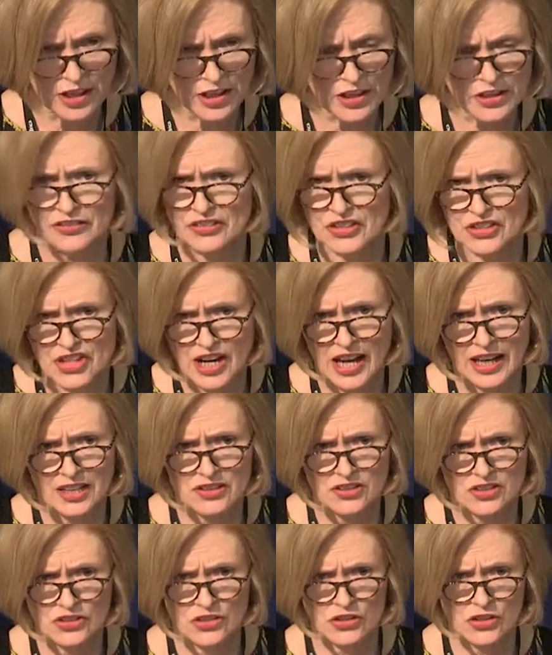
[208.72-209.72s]
There are
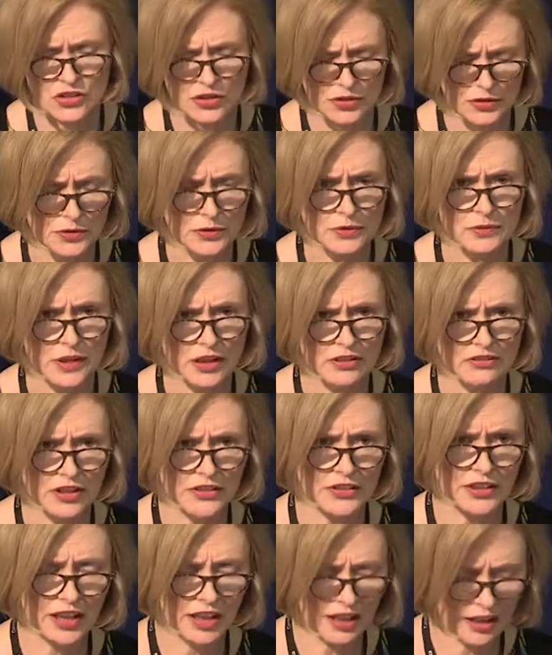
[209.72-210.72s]
challenges, too,
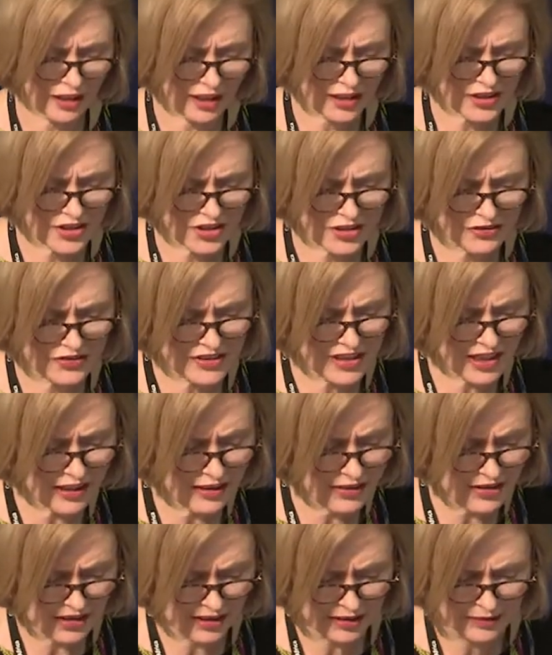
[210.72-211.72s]
around the collection of
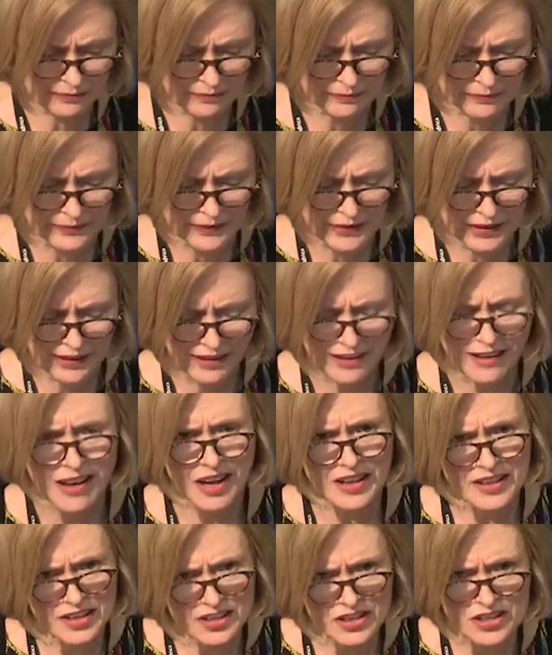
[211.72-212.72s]
data,
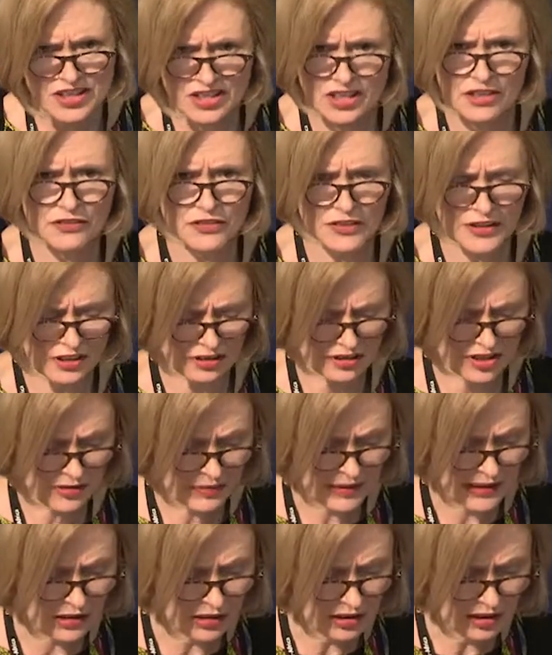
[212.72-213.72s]
and it is difficult, as
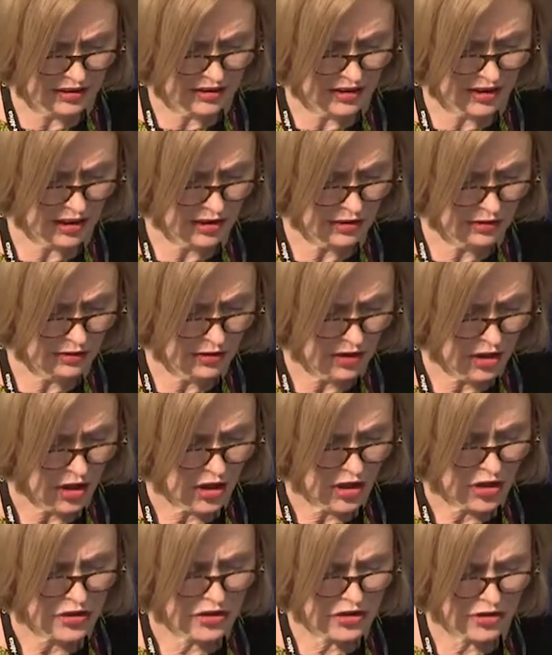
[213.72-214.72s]
we all know,
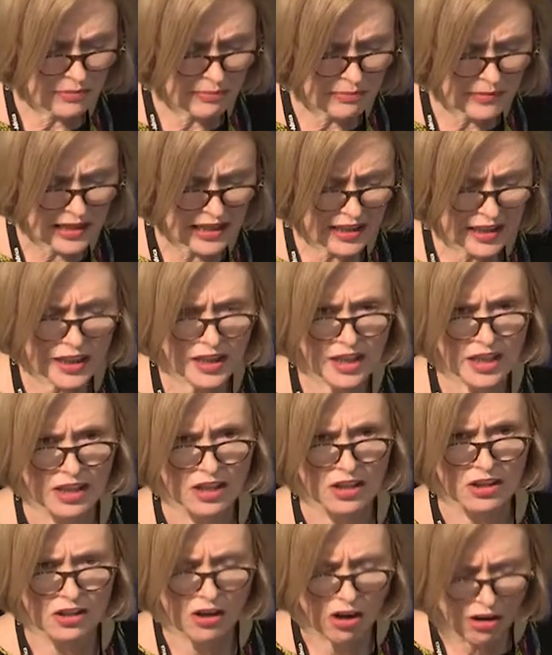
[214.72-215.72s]
to make
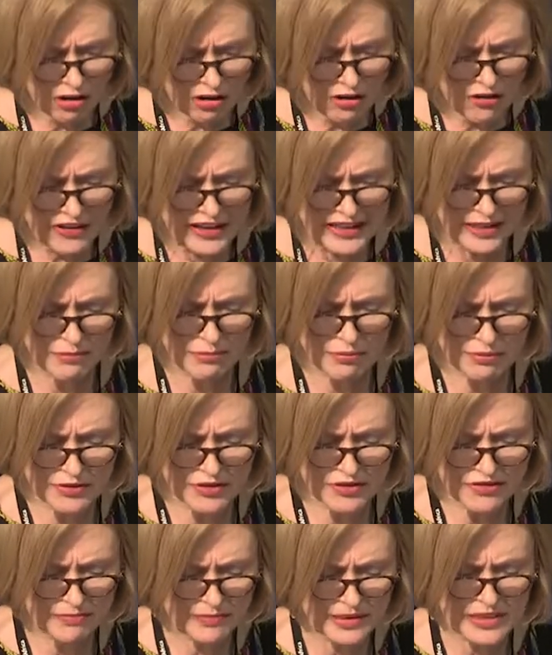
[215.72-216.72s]
concrete
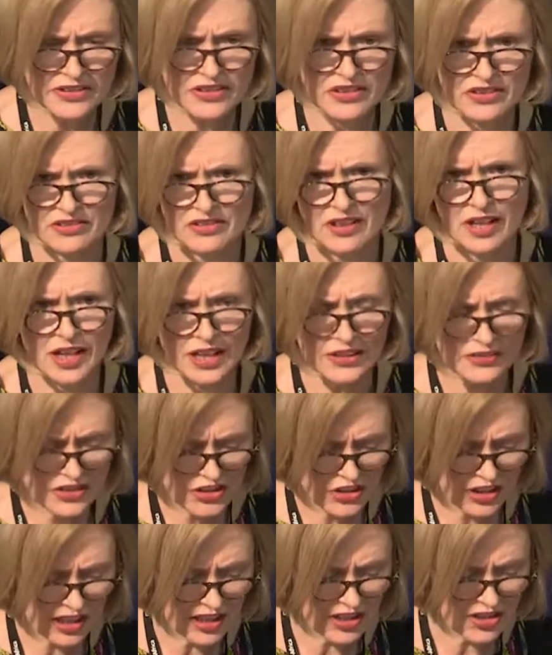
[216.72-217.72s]
improvements in higher
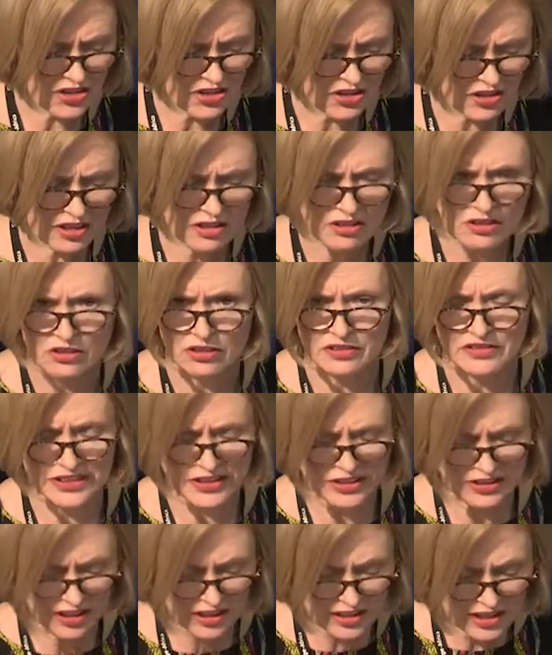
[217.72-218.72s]
education or in
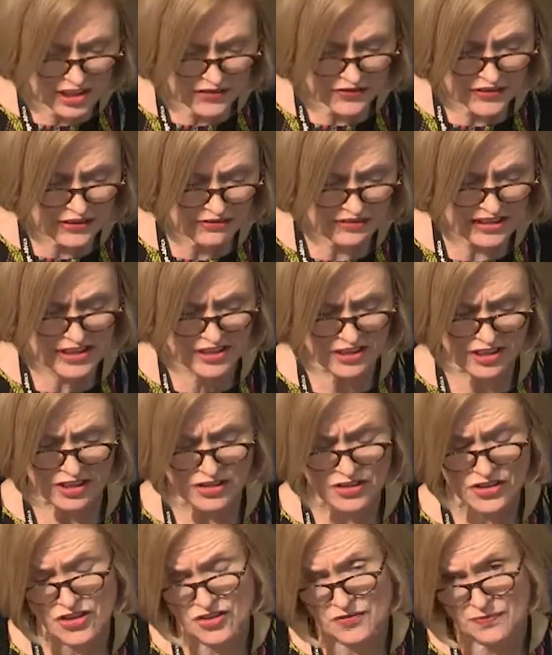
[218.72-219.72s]
scientific
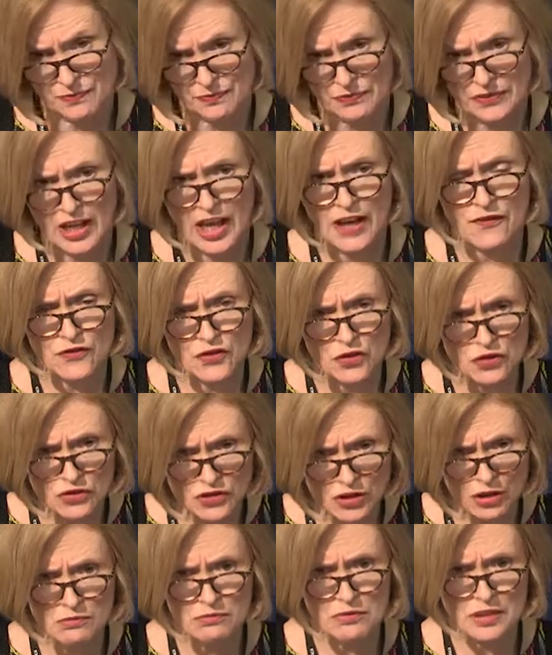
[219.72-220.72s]
research if you
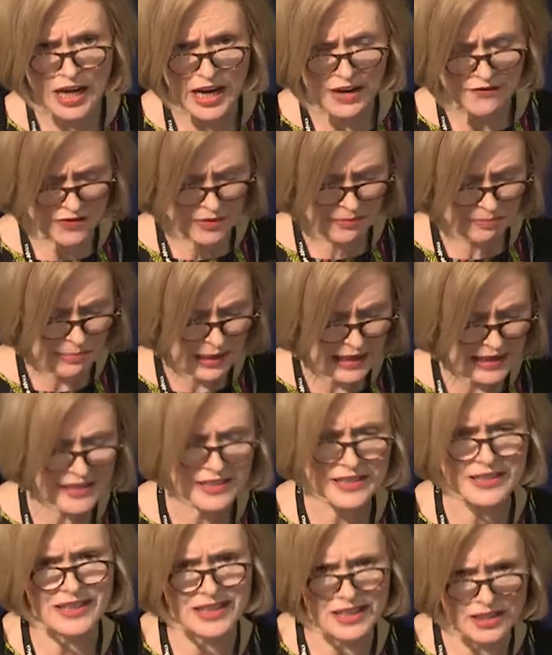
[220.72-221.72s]
don't have the
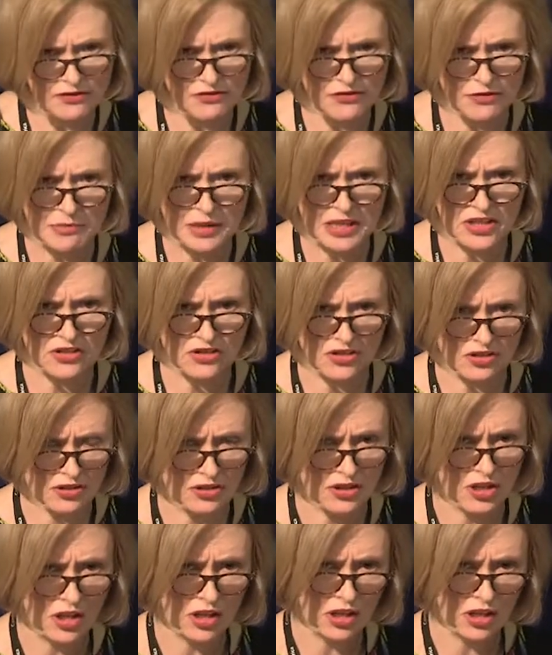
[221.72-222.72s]
basic information
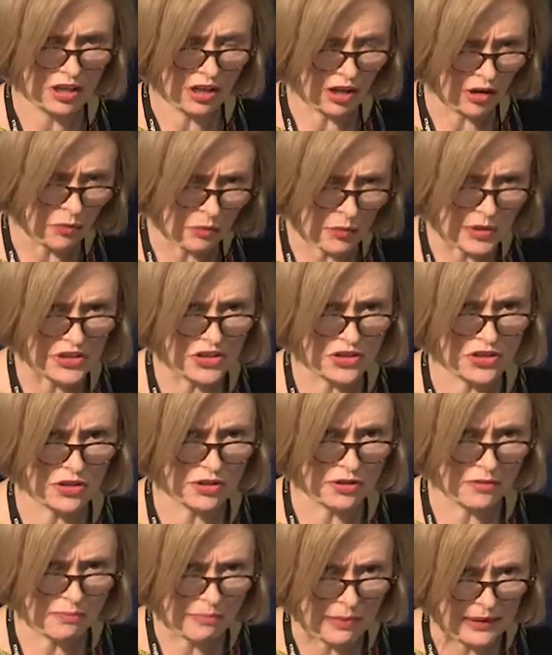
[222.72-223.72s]
on which
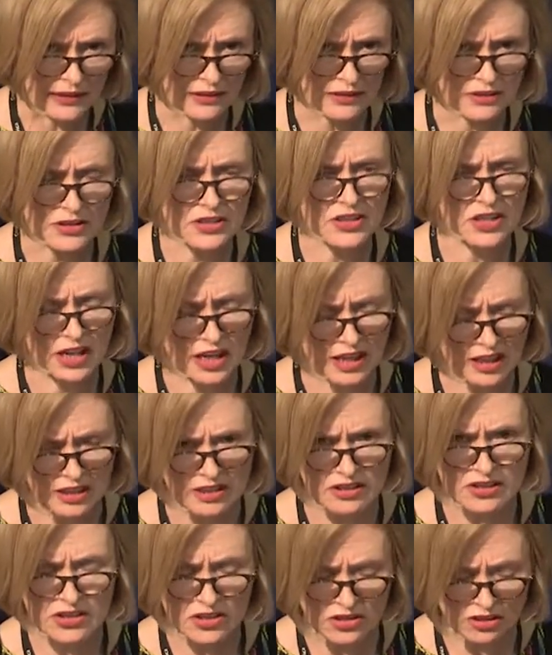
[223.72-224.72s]
to build a
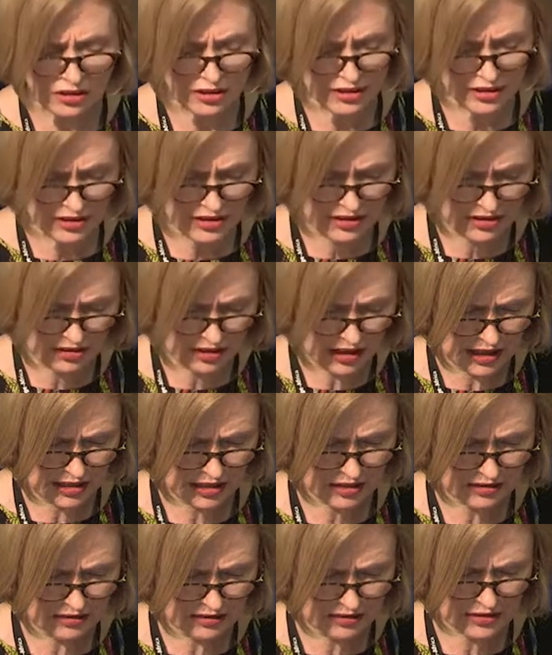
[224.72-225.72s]
solid
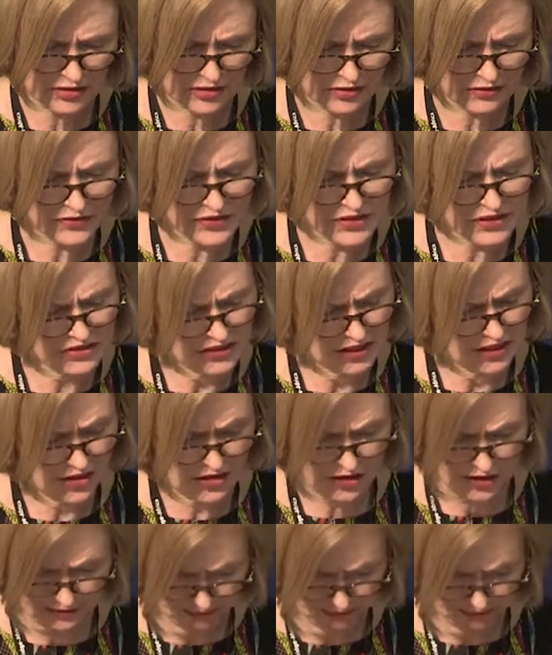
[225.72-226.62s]
sort of structure.